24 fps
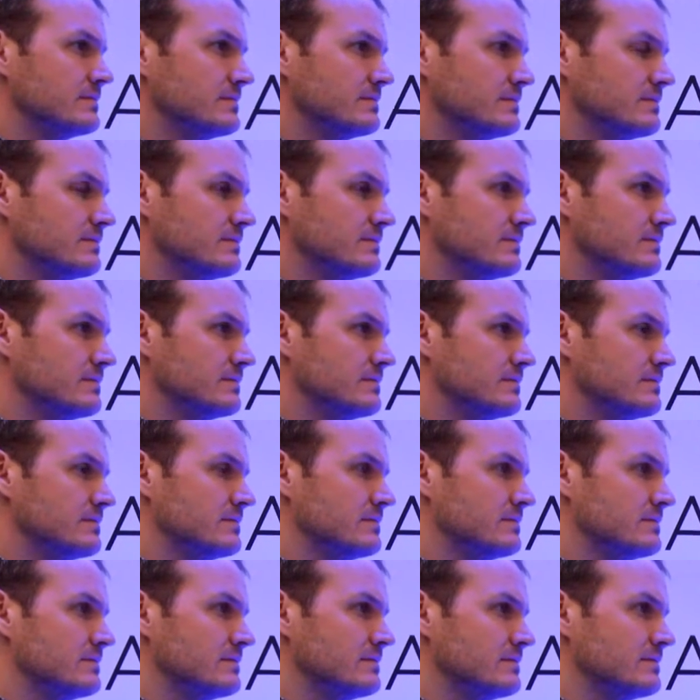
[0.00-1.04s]

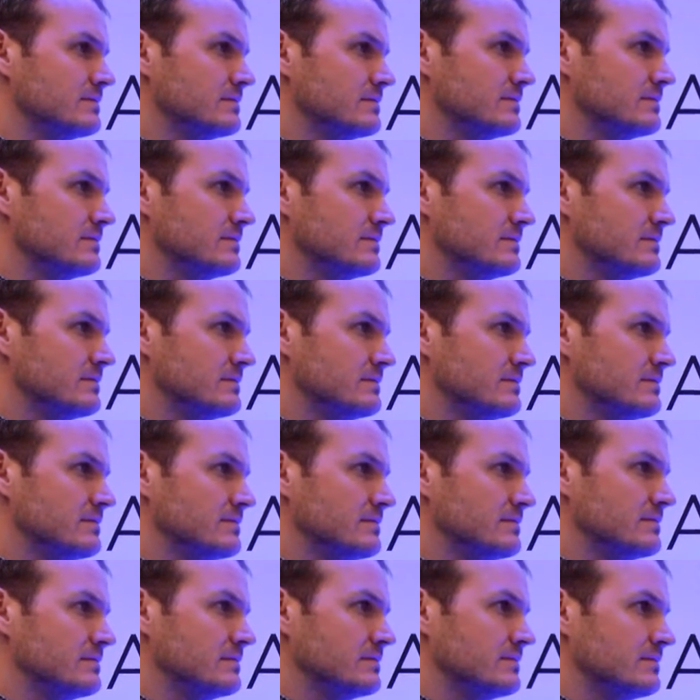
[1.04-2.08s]

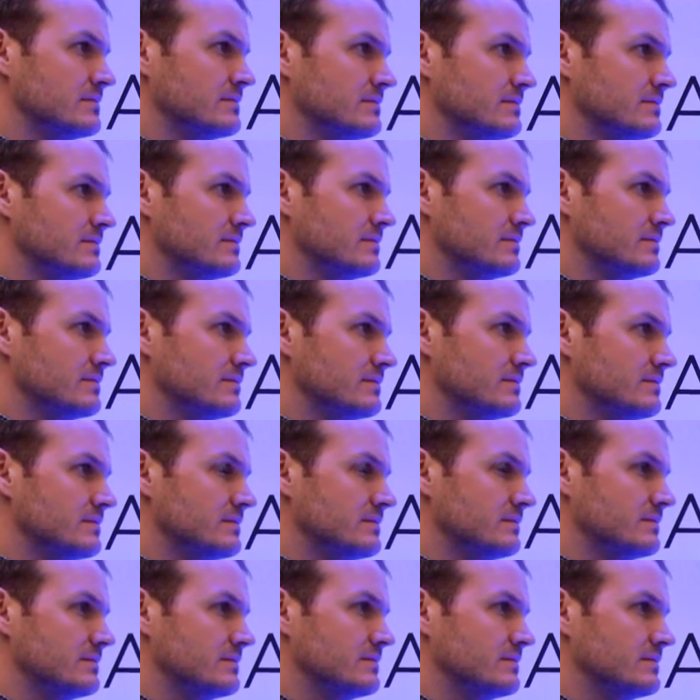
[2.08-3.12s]

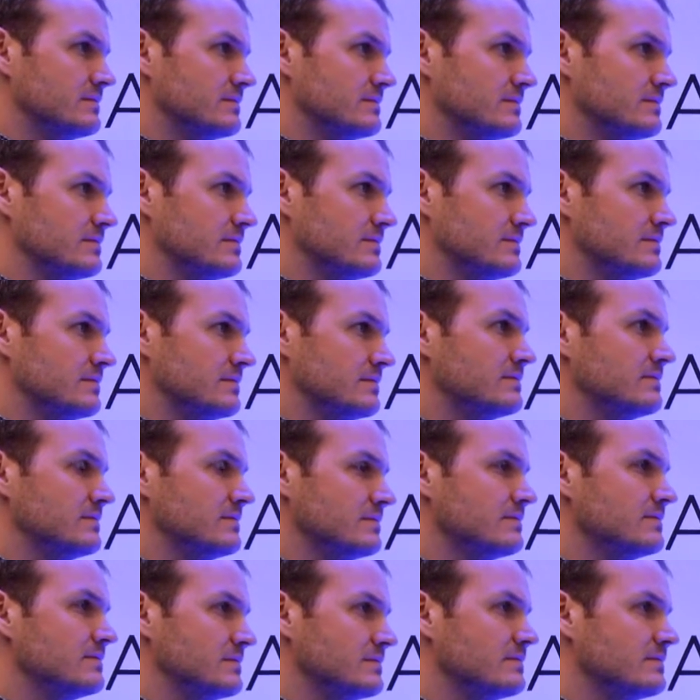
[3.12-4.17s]

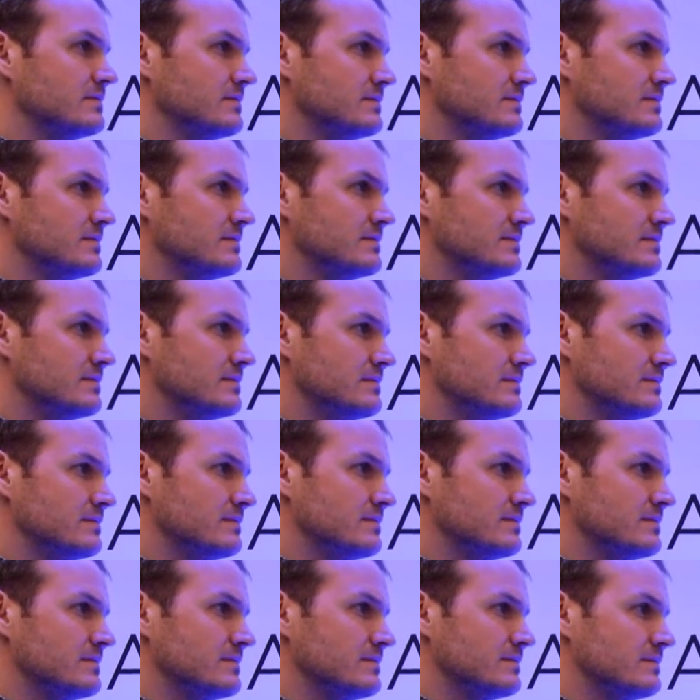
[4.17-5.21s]

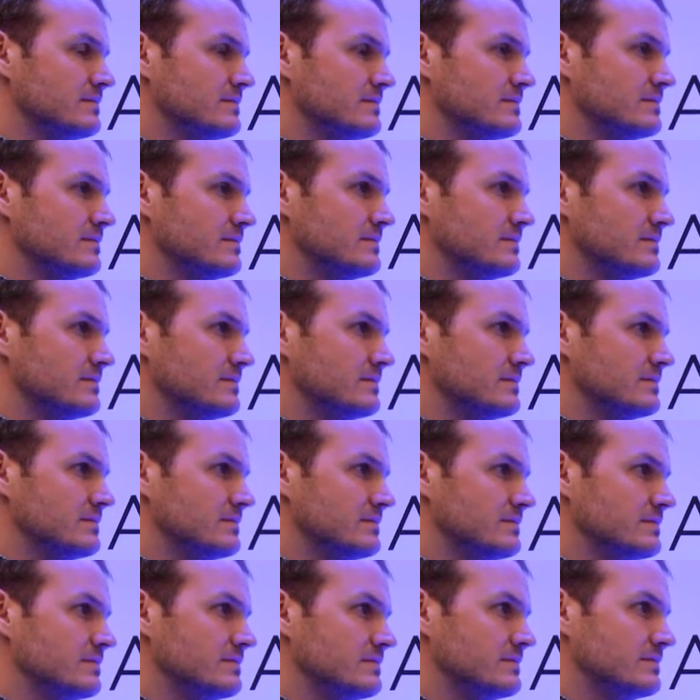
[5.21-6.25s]

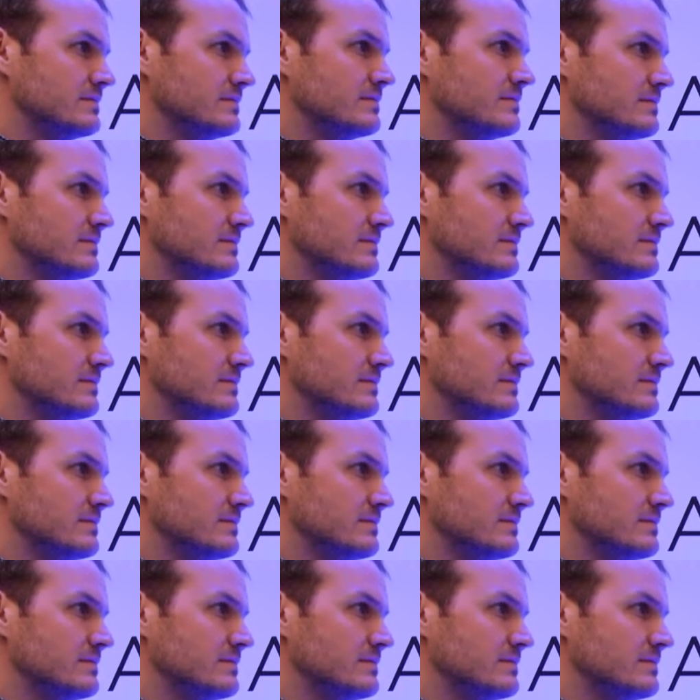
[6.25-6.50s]
No words are spoken by the person on screen.